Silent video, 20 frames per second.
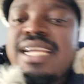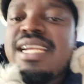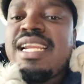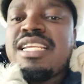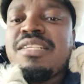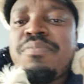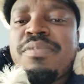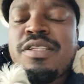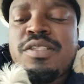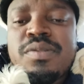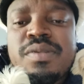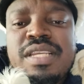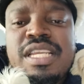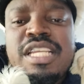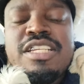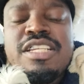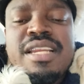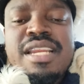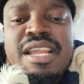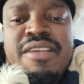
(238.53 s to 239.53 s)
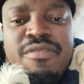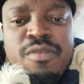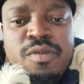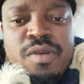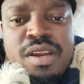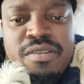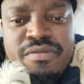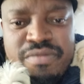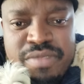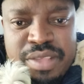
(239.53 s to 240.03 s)
And I speak to each and every
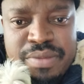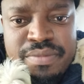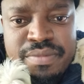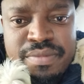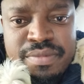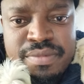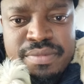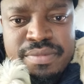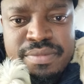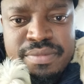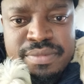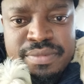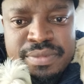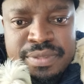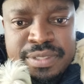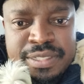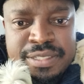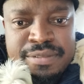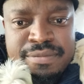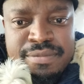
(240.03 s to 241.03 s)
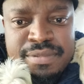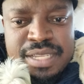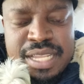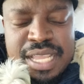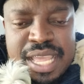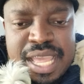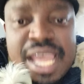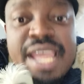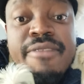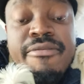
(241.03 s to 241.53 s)
one of them
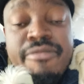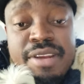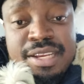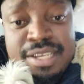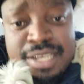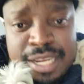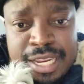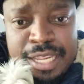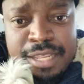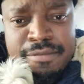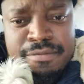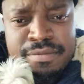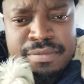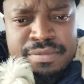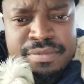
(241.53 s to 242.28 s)
every day.